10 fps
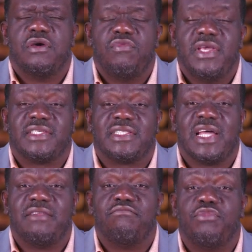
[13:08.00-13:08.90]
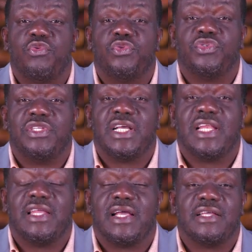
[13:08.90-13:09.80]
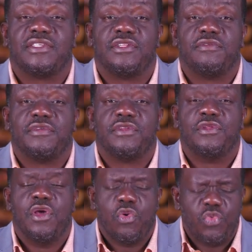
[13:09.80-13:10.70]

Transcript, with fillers: We stand bold to declare the counsel of the Lord.